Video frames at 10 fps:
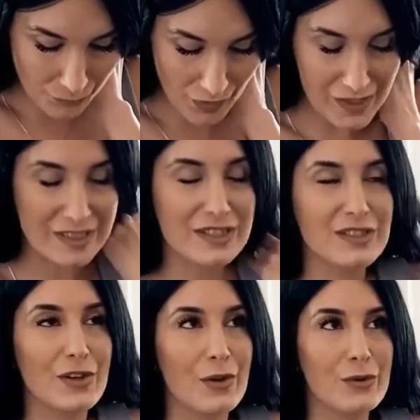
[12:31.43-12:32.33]
It's
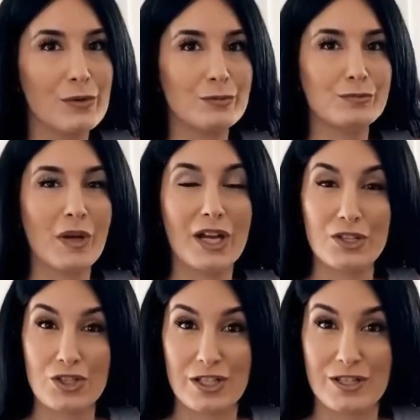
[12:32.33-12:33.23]
so
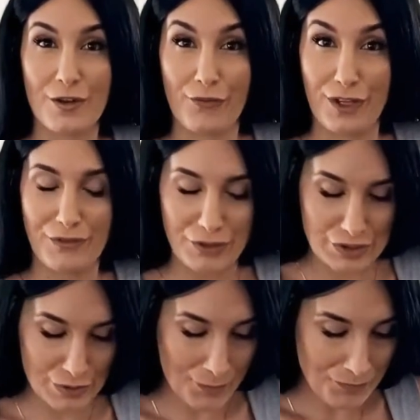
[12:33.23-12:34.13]
pungent, the flavors.
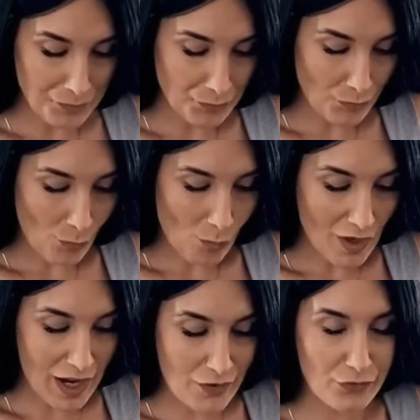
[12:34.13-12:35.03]

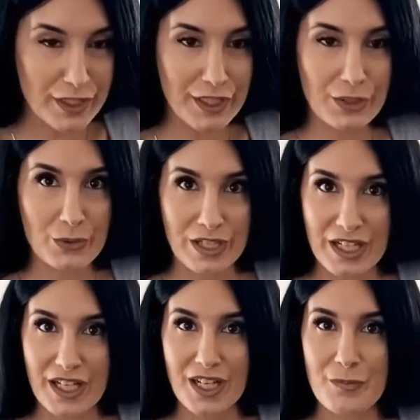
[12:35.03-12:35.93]
Every
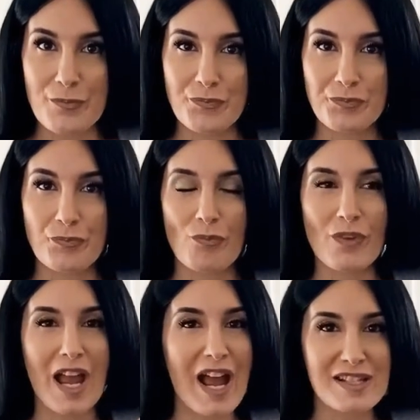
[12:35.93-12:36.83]
ingredient
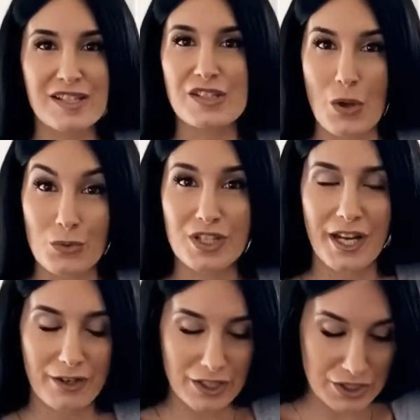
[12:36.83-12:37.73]
has its own
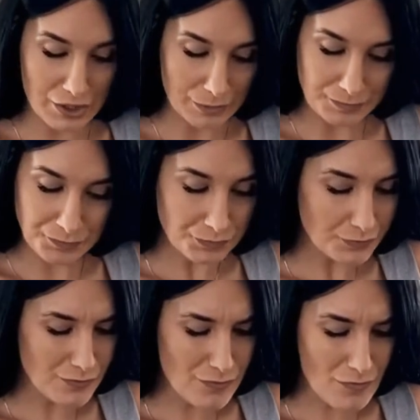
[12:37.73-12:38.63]
character.
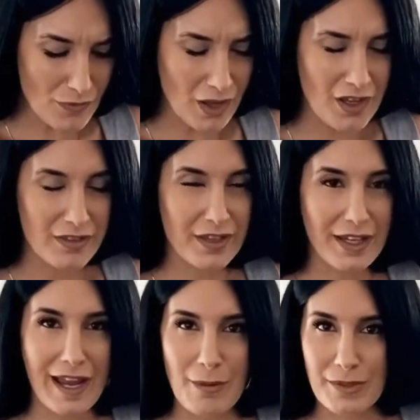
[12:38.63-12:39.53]
The
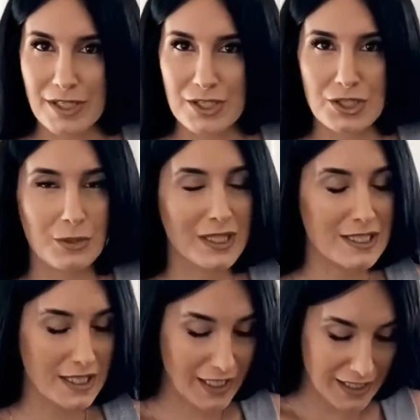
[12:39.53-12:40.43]
cabbage, you can
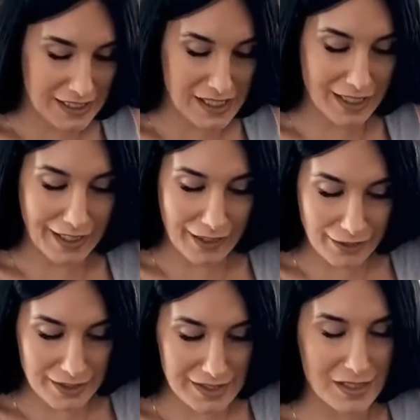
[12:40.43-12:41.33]
taste the
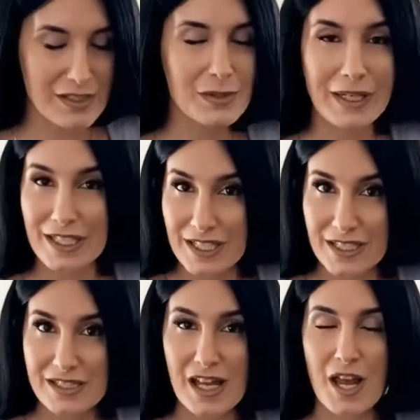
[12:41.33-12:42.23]
carrots, the
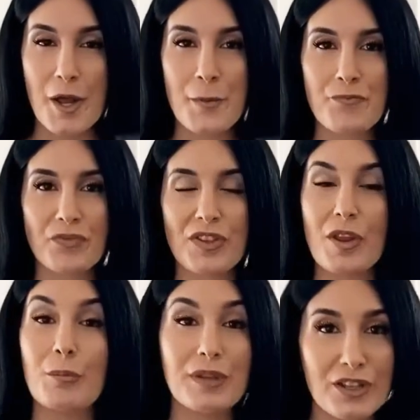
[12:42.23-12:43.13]
sweetness, the
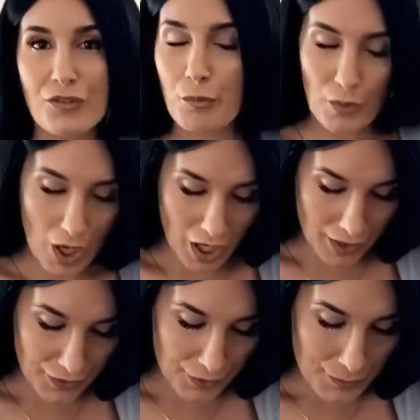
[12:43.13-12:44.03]
beef broth,